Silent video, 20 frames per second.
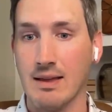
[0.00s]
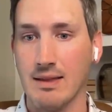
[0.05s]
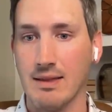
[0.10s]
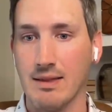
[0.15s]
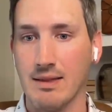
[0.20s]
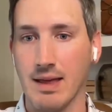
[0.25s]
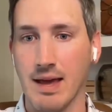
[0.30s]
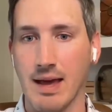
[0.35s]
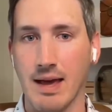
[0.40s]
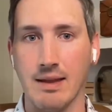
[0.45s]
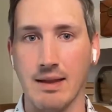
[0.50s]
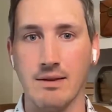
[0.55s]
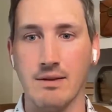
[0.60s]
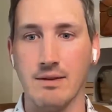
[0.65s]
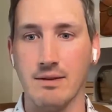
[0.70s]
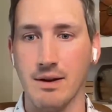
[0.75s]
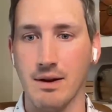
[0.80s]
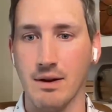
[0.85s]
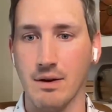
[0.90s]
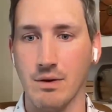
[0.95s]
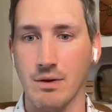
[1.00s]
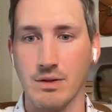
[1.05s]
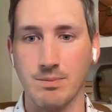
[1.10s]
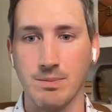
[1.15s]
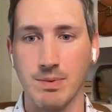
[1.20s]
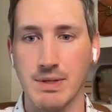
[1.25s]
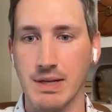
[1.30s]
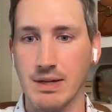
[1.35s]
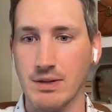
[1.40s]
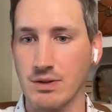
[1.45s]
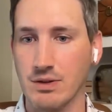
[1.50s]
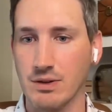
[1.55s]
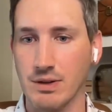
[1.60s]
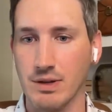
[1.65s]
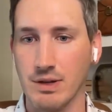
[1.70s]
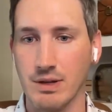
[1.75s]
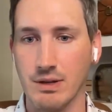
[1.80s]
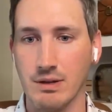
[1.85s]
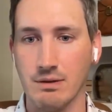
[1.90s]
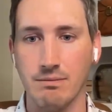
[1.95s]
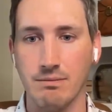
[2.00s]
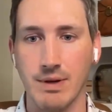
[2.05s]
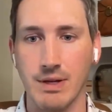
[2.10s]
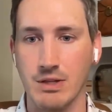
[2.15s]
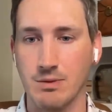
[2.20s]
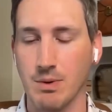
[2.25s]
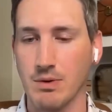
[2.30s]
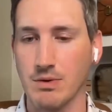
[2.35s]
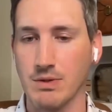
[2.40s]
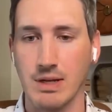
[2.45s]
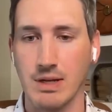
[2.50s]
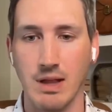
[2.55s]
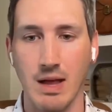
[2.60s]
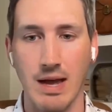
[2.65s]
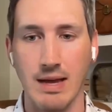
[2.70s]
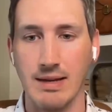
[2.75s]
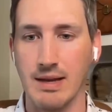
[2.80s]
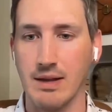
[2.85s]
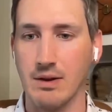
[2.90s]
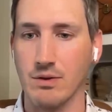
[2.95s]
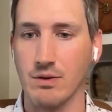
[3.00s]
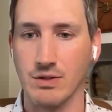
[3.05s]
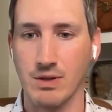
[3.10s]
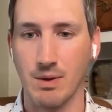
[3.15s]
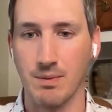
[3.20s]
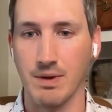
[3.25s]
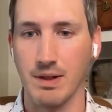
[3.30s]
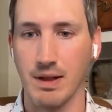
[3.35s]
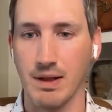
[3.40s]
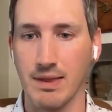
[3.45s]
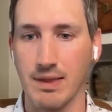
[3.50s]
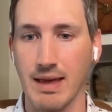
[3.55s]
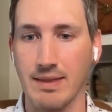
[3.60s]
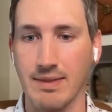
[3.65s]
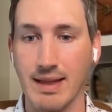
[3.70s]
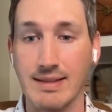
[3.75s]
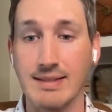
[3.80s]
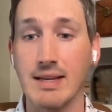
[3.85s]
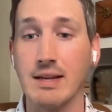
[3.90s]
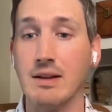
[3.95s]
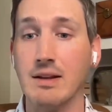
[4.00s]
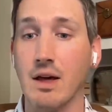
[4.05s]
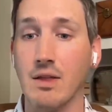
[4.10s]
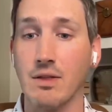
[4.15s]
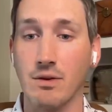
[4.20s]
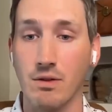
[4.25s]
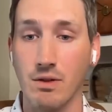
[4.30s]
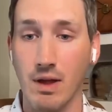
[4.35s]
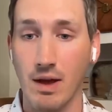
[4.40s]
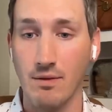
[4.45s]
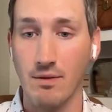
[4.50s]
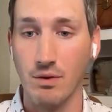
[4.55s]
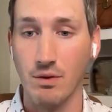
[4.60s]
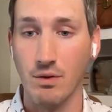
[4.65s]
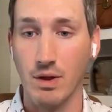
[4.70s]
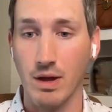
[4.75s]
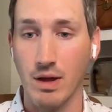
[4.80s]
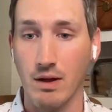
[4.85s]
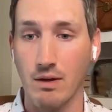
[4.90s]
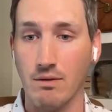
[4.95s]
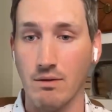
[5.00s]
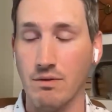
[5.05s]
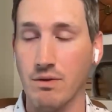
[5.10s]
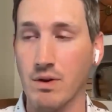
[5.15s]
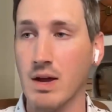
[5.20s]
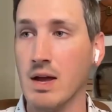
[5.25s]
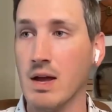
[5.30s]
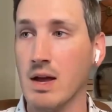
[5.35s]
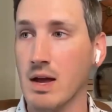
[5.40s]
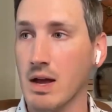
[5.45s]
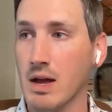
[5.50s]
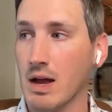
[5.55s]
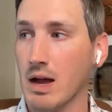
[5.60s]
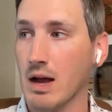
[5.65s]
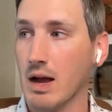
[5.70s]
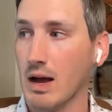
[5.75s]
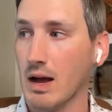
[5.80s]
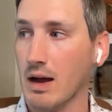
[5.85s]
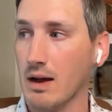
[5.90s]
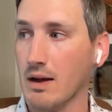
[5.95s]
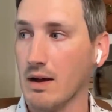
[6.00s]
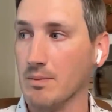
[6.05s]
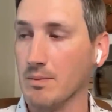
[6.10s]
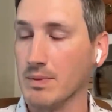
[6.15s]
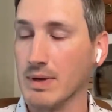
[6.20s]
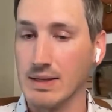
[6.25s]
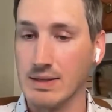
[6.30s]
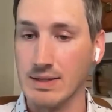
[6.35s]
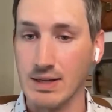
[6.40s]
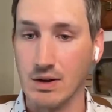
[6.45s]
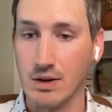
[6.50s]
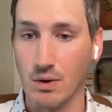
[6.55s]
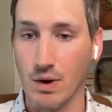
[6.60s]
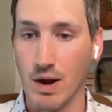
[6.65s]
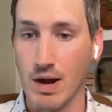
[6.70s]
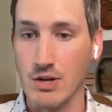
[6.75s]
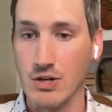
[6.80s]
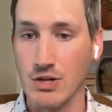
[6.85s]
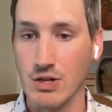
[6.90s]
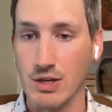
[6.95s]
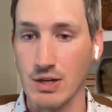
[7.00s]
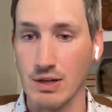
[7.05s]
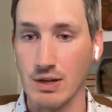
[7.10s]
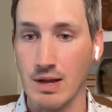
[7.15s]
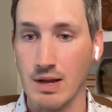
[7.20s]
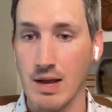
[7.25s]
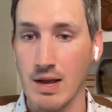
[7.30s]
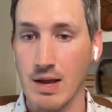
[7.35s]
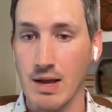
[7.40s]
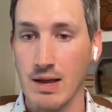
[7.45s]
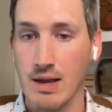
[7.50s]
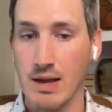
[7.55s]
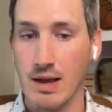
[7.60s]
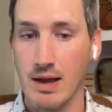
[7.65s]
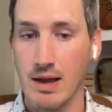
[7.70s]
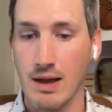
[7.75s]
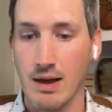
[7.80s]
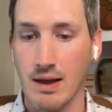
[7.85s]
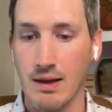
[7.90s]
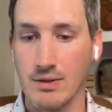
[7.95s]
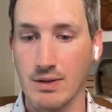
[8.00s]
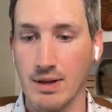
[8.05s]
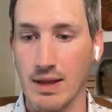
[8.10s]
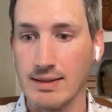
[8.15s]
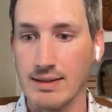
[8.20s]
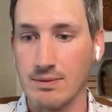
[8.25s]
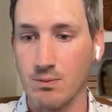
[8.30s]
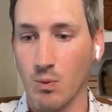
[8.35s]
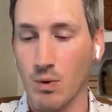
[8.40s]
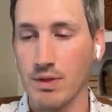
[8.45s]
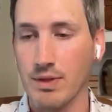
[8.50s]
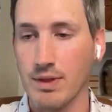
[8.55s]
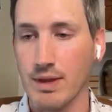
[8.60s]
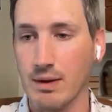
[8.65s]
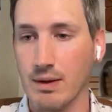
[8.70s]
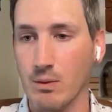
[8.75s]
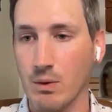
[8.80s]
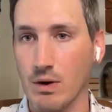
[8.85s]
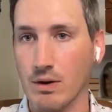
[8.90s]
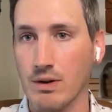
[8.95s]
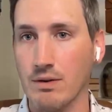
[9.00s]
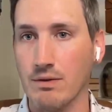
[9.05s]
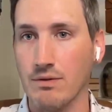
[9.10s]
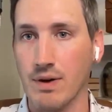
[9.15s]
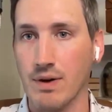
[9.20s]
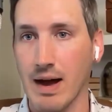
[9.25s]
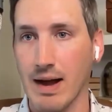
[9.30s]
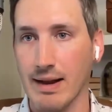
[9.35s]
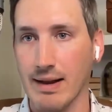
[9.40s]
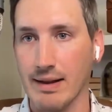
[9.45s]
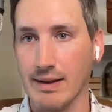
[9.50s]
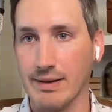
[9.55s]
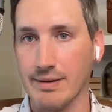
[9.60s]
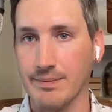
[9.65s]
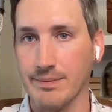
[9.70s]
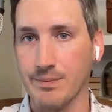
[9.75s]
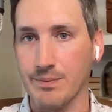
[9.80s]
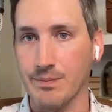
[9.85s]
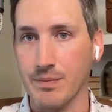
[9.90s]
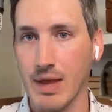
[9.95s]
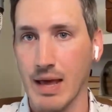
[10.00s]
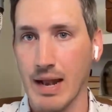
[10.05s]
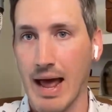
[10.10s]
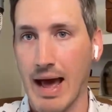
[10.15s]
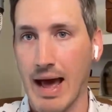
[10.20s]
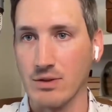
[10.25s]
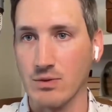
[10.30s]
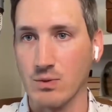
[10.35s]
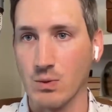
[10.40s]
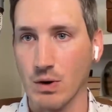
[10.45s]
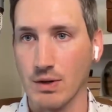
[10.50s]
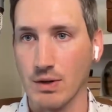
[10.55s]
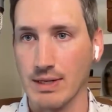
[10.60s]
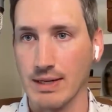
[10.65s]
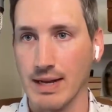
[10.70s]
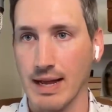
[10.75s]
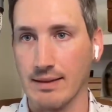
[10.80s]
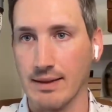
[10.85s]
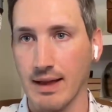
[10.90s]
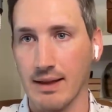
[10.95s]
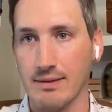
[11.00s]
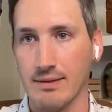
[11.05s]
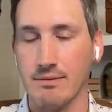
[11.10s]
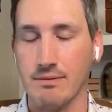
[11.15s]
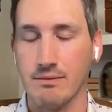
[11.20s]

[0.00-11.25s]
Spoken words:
that is potentially exposing client data or something like that, that's another level of consideration. So that's one thing we're defining at HatchWorks, and I